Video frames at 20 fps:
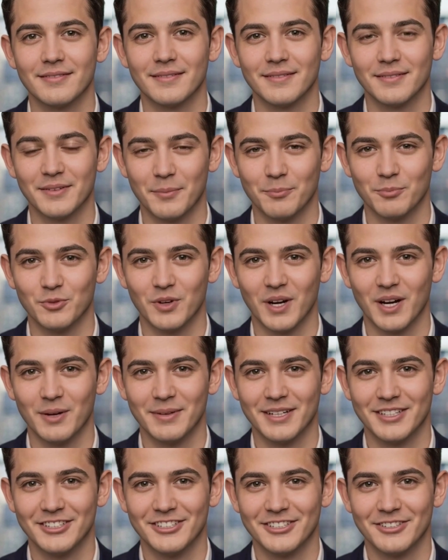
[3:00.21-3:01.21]
The
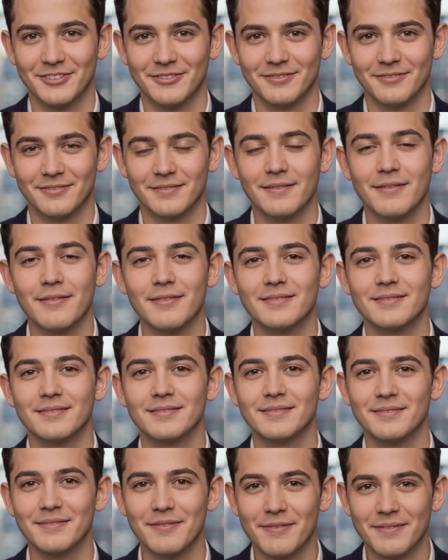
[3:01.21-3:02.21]
promise.
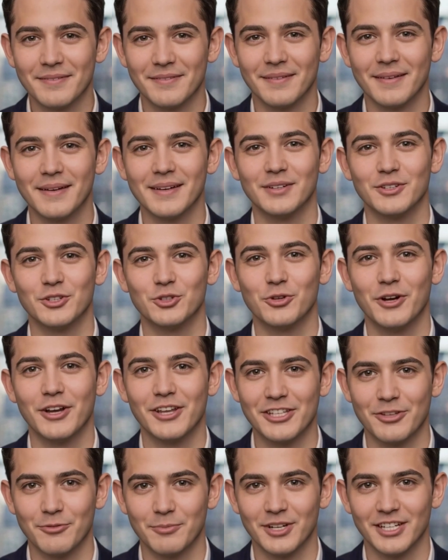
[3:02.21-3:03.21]

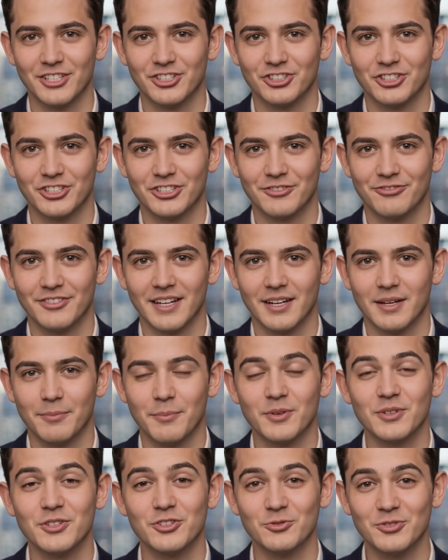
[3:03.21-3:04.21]
Unity's pitch to
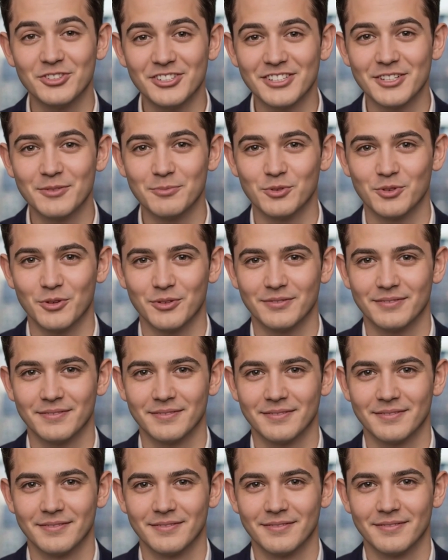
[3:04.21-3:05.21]
developers was simple.
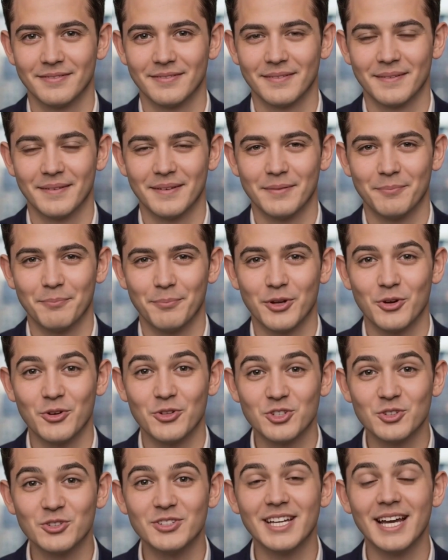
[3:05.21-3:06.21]

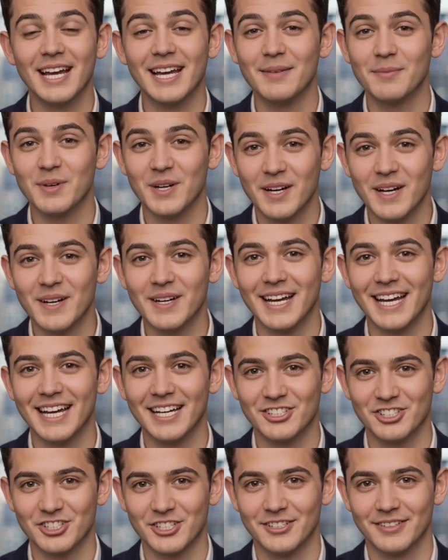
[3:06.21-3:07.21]
Build your game on our
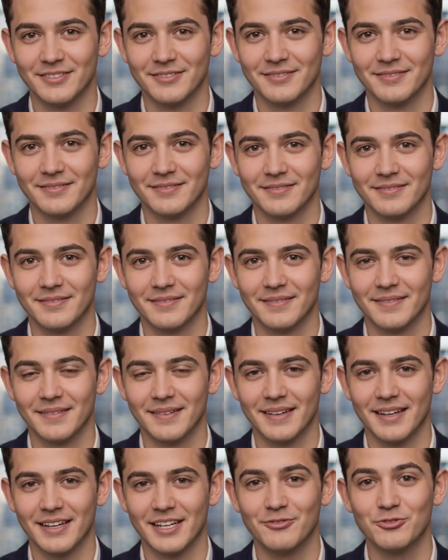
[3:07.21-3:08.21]
engine.
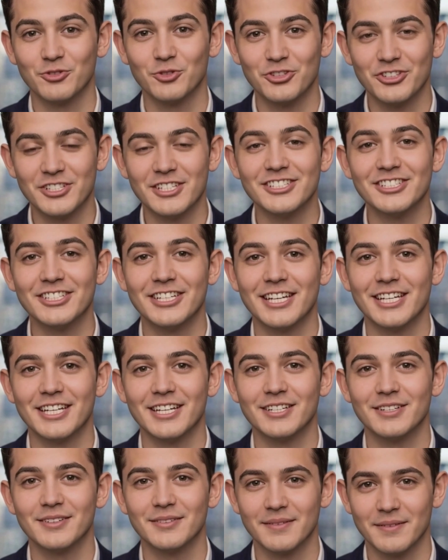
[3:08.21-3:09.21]
If you
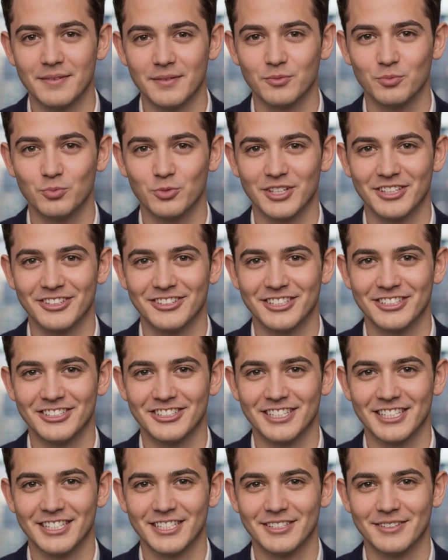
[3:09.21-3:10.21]
succeed, we
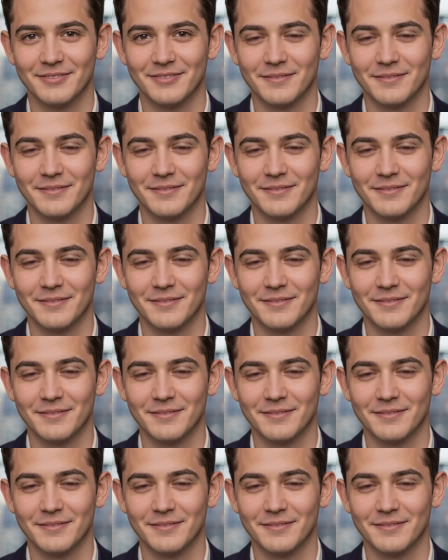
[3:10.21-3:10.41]
succeed.